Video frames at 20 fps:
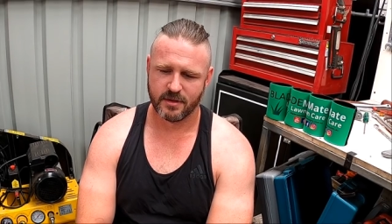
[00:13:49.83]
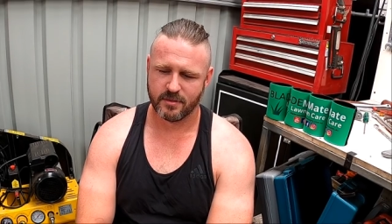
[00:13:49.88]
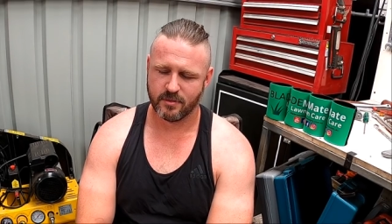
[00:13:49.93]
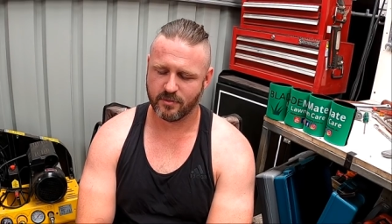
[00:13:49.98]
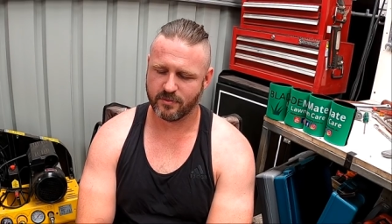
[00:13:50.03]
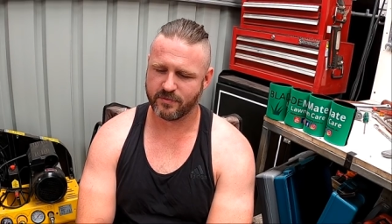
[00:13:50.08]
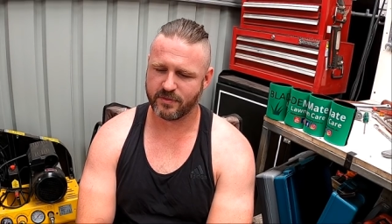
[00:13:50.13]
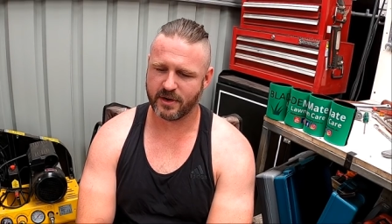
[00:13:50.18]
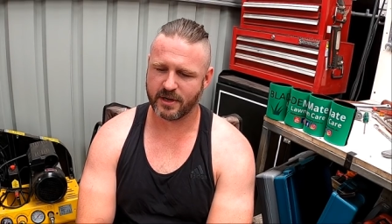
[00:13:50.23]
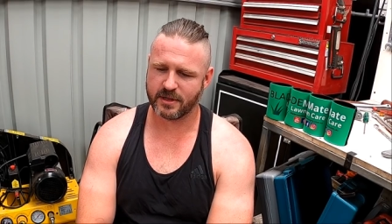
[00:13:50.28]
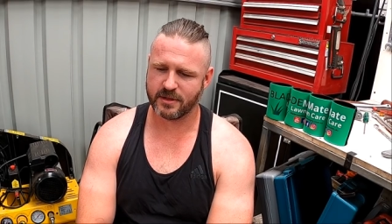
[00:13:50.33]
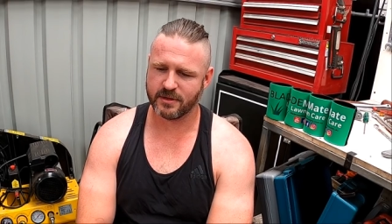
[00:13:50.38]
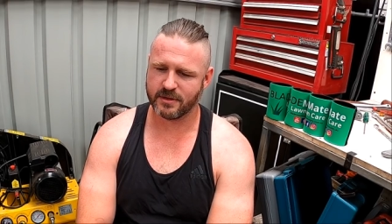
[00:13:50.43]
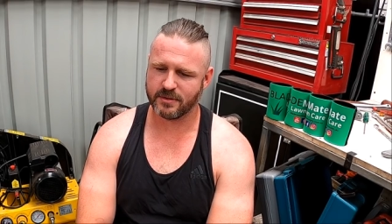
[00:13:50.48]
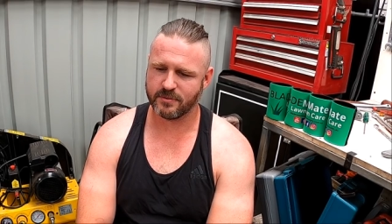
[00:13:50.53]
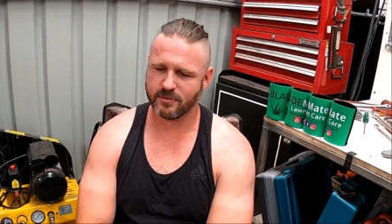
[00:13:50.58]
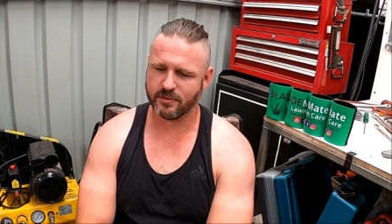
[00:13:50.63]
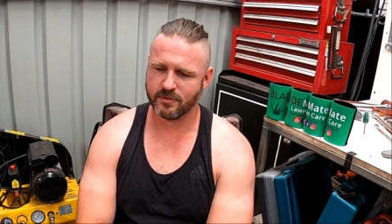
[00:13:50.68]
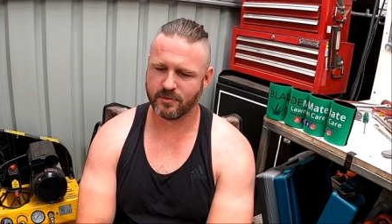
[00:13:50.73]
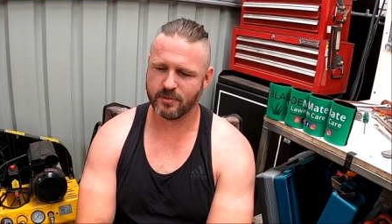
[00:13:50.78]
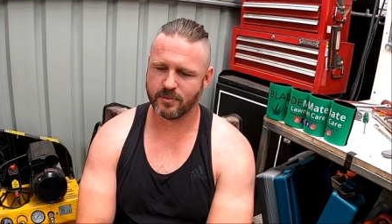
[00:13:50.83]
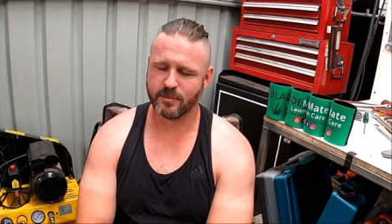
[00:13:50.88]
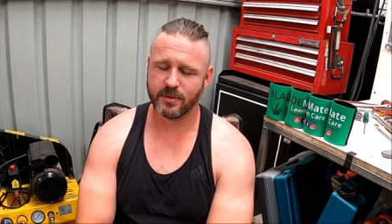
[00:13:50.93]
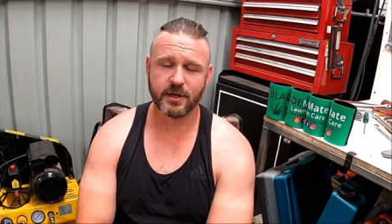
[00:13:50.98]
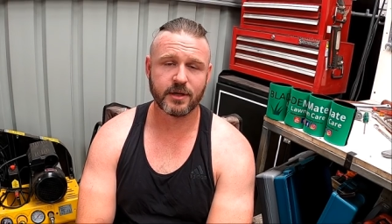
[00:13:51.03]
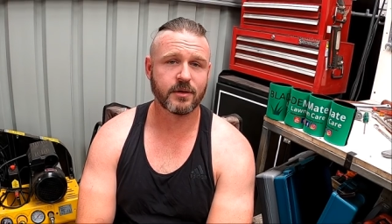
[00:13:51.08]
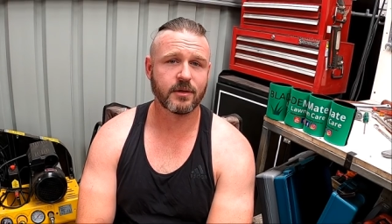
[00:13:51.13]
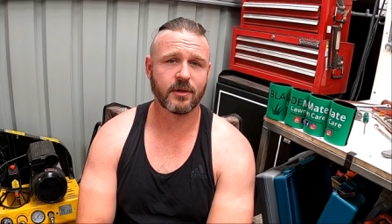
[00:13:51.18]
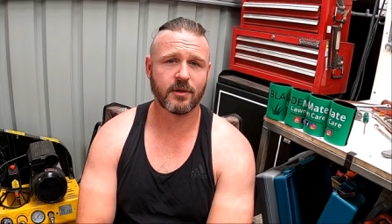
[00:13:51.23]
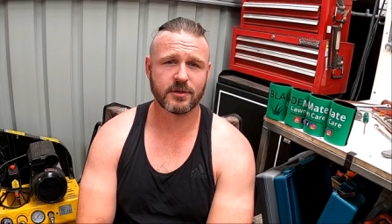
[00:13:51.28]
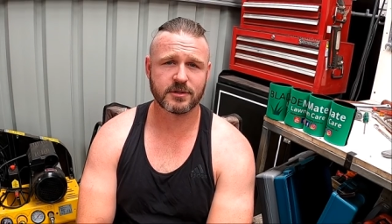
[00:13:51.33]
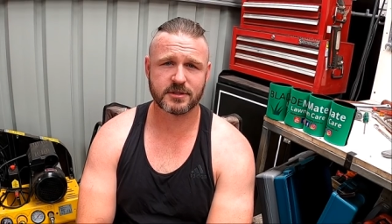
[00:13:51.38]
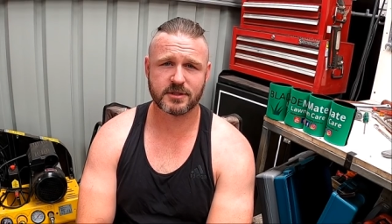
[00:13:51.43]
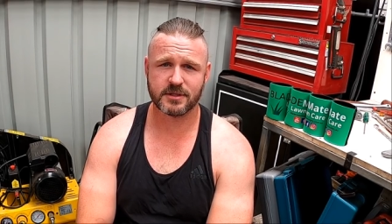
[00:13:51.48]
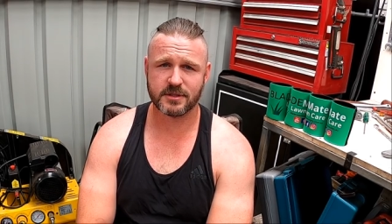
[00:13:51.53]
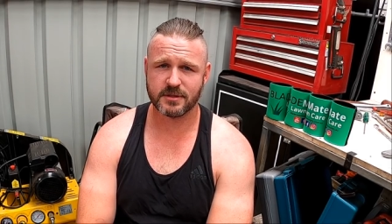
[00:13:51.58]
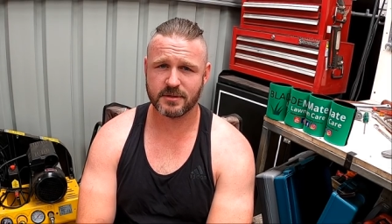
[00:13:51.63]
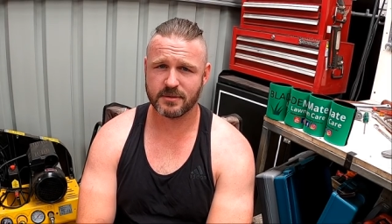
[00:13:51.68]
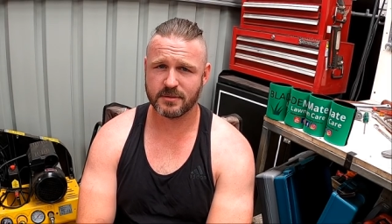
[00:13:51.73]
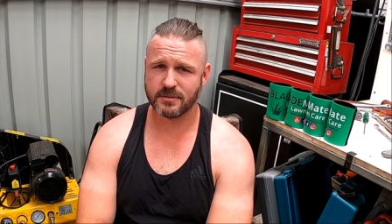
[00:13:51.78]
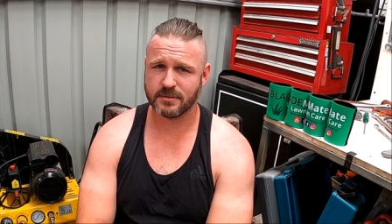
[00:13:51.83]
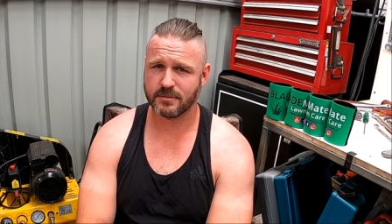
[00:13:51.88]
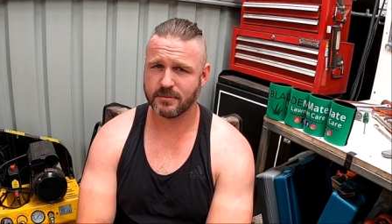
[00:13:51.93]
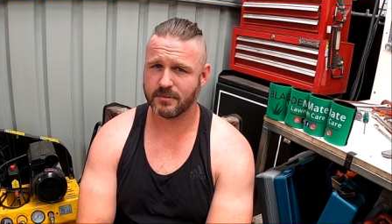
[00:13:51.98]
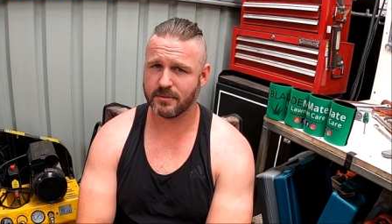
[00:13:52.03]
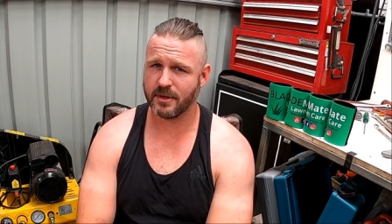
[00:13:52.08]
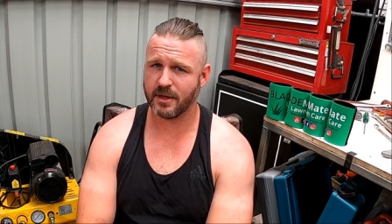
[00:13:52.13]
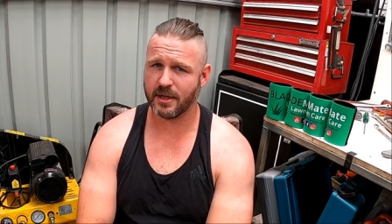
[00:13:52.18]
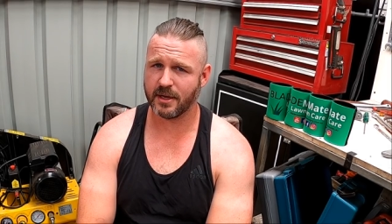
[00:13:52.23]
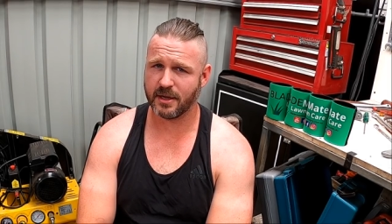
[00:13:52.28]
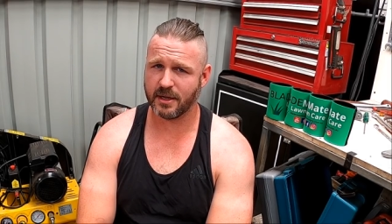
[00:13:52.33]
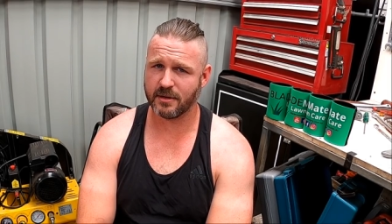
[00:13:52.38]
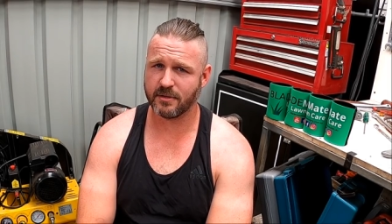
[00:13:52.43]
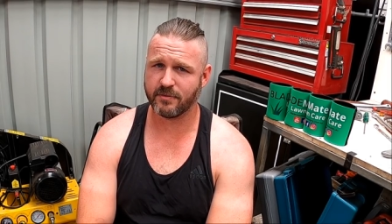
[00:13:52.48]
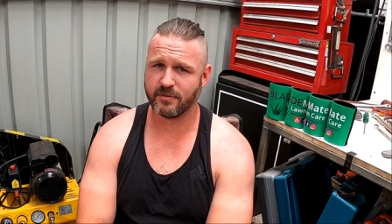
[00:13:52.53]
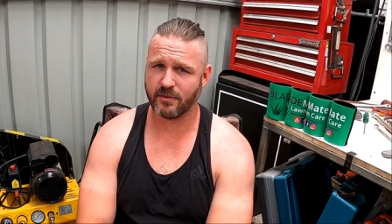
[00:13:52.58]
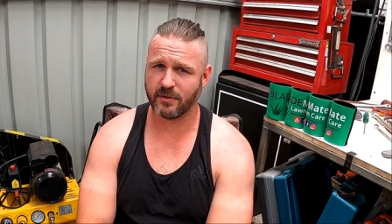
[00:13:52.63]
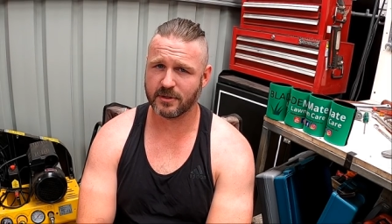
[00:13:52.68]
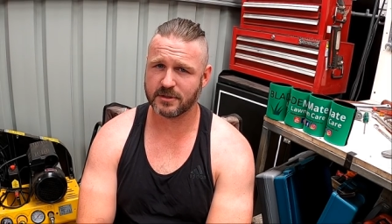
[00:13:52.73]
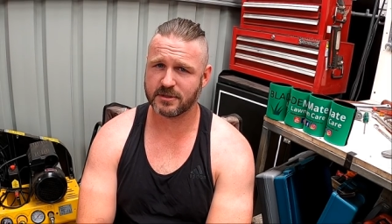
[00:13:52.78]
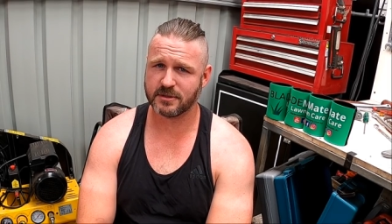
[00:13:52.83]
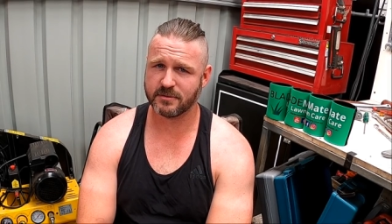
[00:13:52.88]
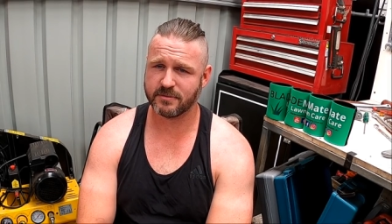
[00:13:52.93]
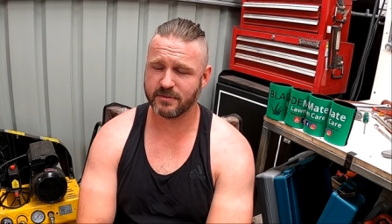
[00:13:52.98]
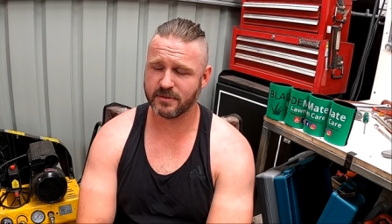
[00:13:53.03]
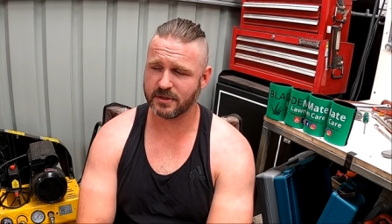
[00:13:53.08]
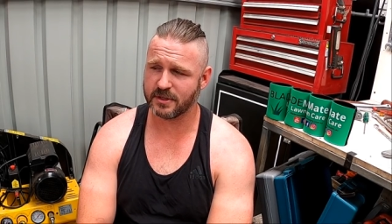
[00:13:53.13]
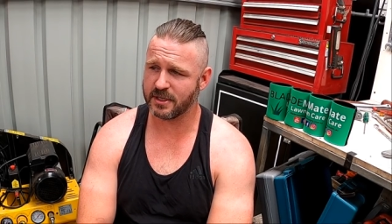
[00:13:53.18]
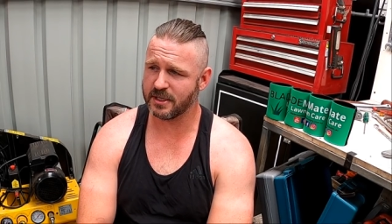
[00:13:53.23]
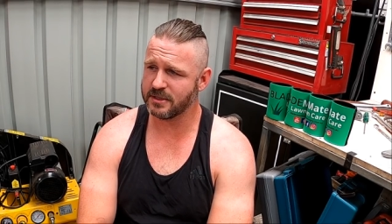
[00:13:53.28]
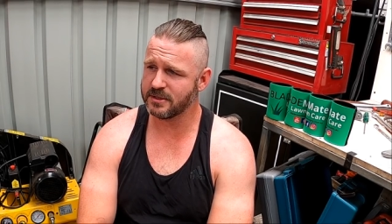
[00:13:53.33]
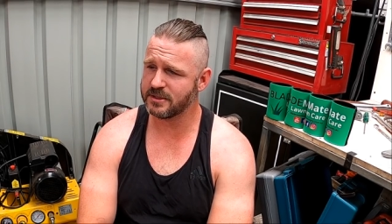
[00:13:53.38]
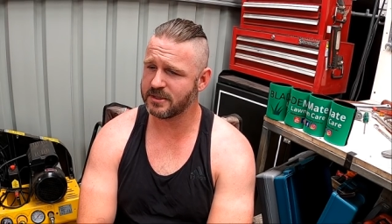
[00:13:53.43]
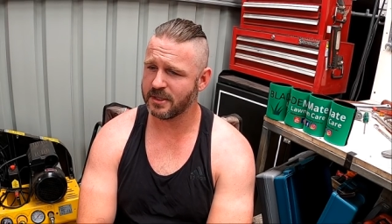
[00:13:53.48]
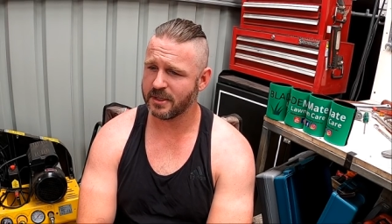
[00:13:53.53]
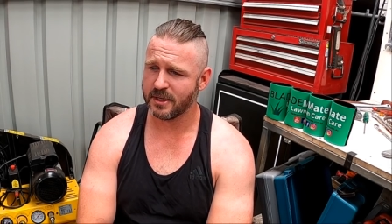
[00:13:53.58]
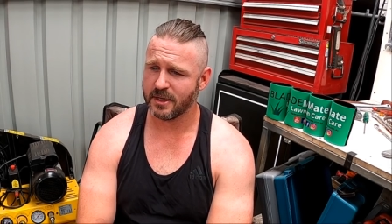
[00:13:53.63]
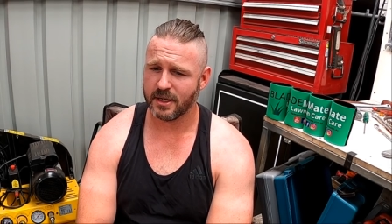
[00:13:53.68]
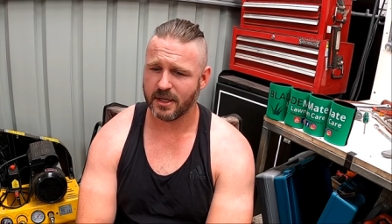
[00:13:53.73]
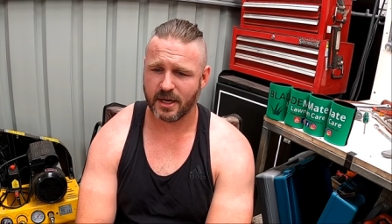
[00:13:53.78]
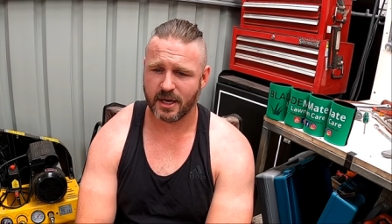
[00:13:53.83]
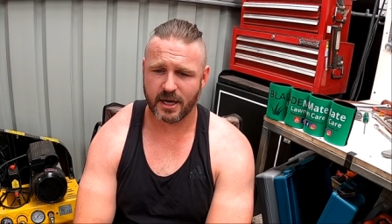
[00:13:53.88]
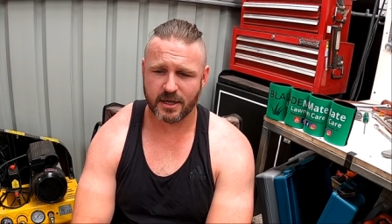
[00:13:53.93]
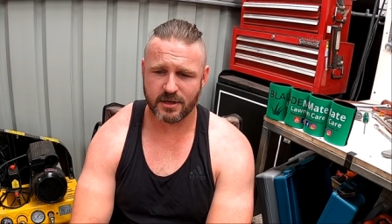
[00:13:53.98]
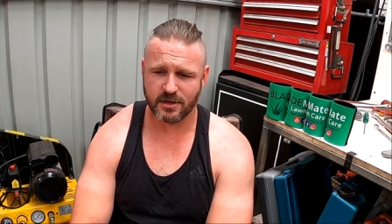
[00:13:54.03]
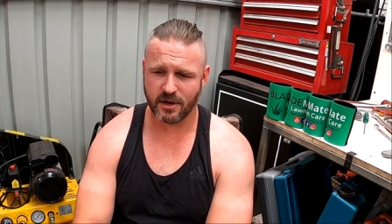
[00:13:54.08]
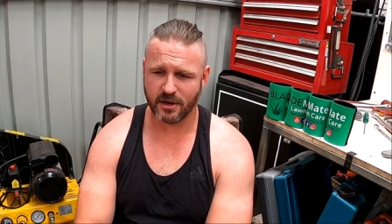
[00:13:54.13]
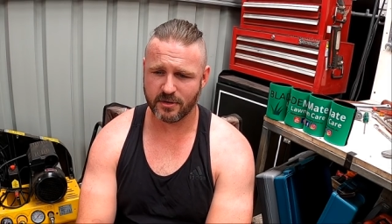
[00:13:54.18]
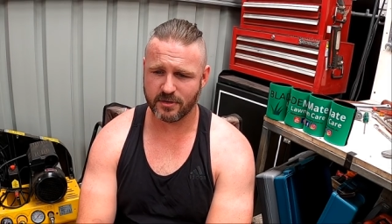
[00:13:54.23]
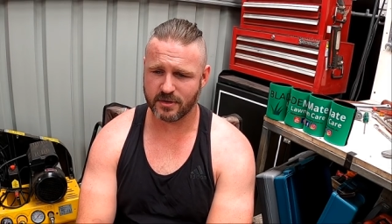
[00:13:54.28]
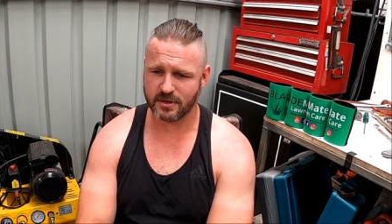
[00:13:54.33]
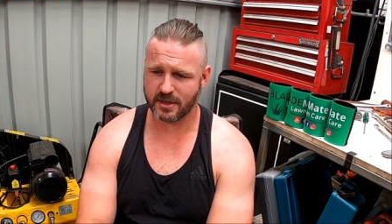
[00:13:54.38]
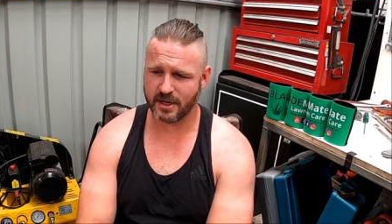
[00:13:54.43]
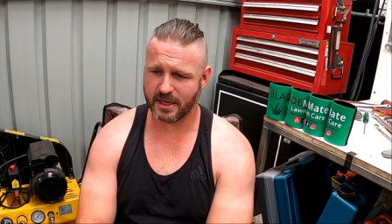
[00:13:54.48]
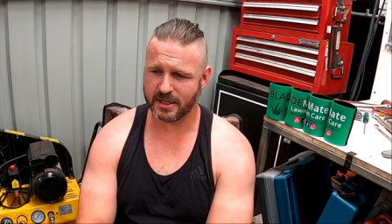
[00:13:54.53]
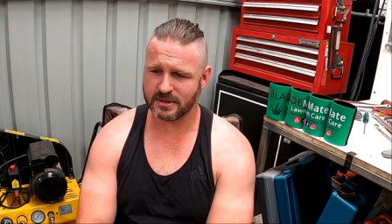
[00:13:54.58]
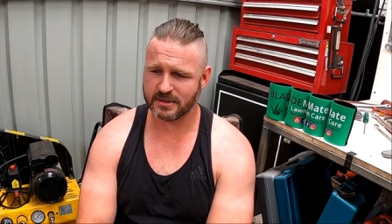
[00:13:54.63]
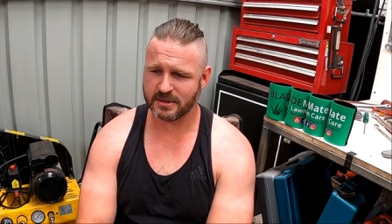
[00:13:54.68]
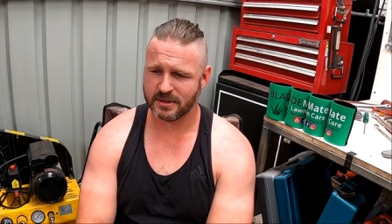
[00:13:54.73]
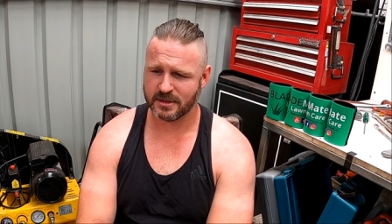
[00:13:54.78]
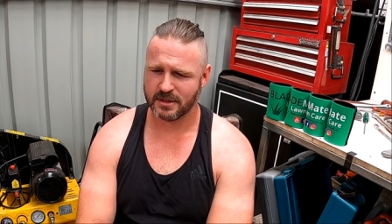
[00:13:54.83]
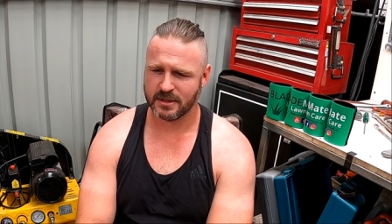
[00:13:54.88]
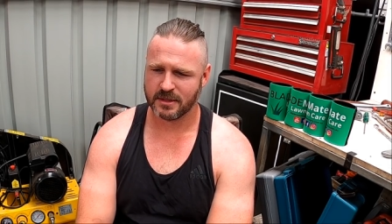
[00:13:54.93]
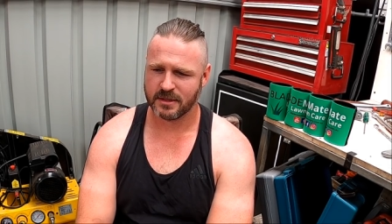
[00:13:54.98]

Well, frankly, we would have been lost without our devices for the kids. And uh, noting that